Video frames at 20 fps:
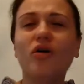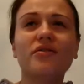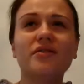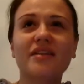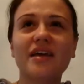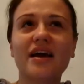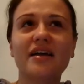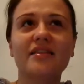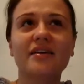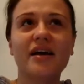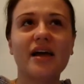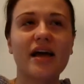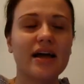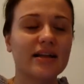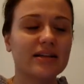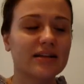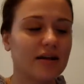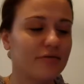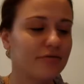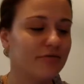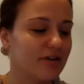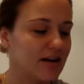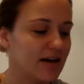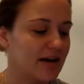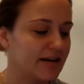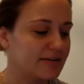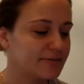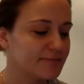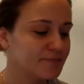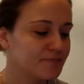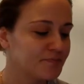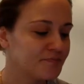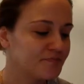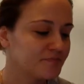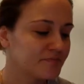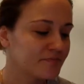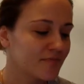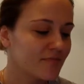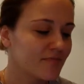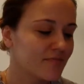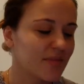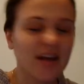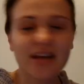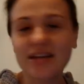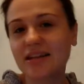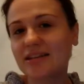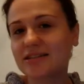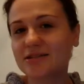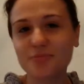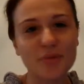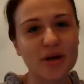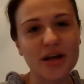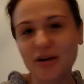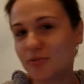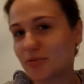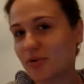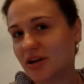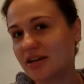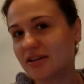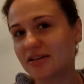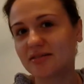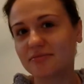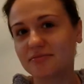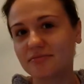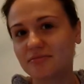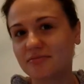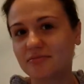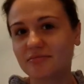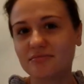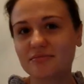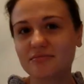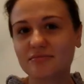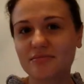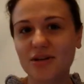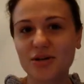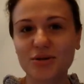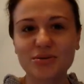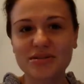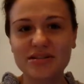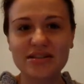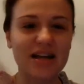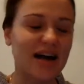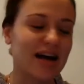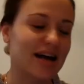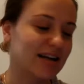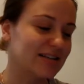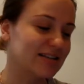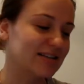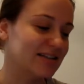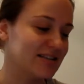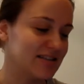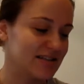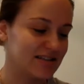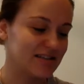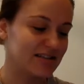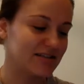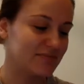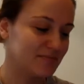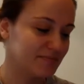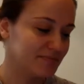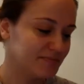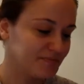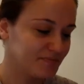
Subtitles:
on the other hand, I feel like it doesn't matter what it looks like, this is